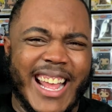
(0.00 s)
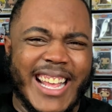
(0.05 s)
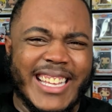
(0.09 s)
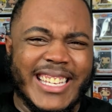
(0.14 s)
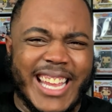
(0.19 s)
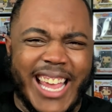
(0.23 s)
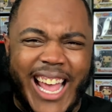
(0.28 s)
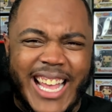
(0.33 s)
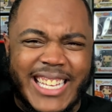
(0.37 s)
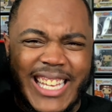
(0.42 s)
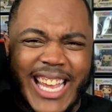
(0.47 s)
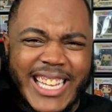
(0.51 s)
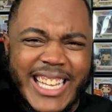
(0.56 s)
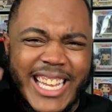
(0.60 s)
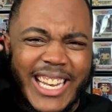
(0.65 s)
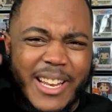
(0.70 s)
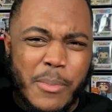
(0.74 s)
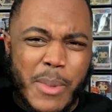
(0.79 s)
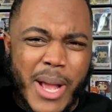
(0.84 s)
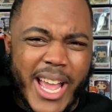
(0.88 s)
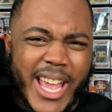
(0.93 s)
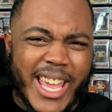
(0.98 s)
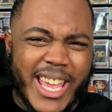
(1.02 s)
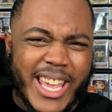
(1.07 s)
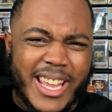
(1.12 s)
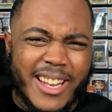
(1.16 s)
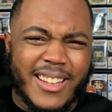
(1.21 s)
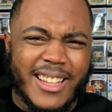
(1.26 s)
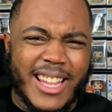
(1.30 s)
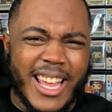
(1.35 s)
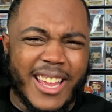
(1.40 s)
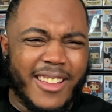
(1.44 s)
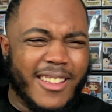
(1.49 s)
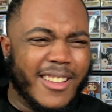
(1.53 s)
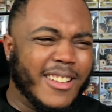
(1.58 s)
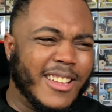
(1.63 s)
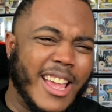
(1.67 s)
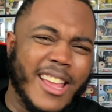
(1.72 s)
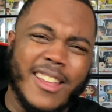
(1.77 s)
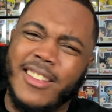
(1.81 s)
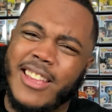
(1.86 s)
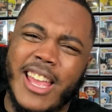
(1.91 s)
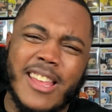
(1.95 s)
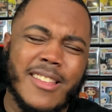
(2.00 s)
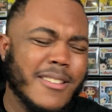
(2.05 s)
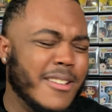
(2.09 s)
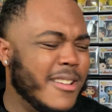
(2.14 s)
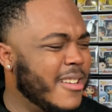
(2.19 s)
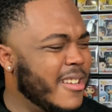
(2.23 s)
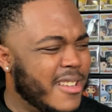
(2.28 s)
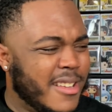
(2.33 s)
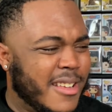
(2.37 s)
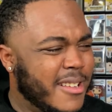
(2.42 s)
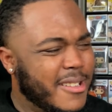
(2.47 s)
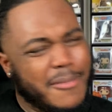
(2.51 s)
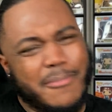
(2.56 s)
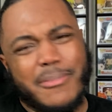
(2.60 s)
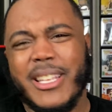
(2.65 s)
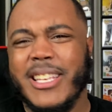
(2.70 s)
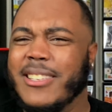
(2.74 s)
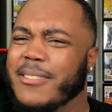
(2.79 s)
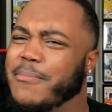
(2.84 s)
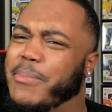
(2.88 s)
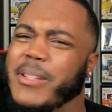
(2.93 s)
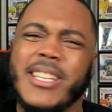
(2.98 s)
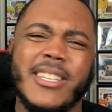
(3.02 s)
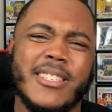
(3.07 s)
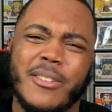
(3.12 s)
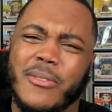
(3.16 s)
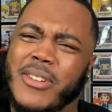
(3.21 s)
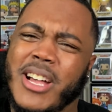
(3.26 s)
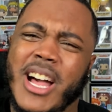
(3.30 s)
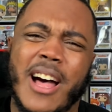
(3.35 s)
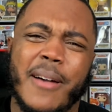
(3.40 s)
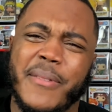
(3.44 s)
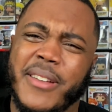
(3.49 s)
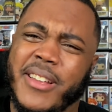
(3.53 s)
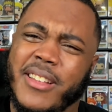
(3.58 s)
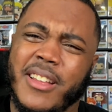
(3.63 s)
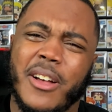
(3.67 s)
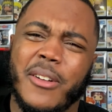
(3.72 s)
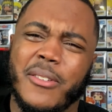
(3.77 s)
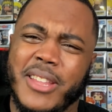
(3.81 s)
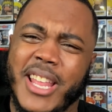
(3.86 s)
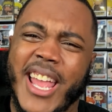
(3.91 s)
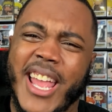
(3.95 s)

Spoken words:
as I did in my head? Like, yeah. Please don't comment on